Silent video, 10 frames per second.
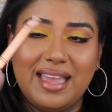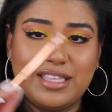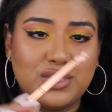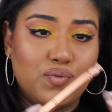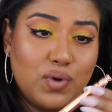
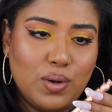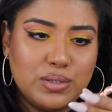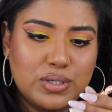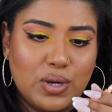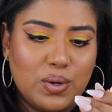It's
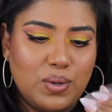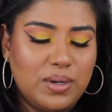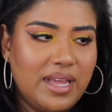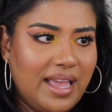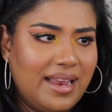rose
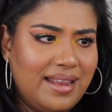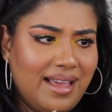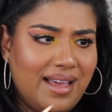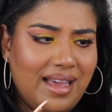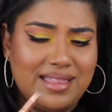gold, and
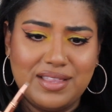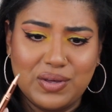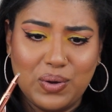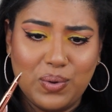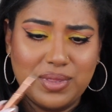yeah, I think
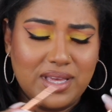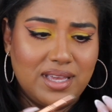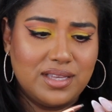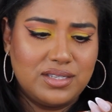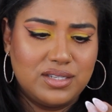the whole
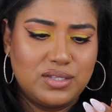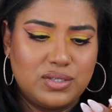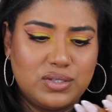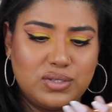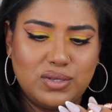thing is just
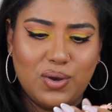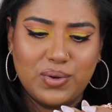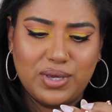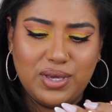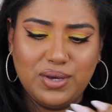
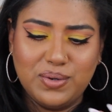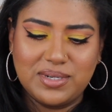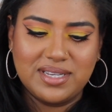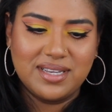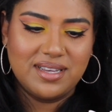so
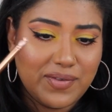cute.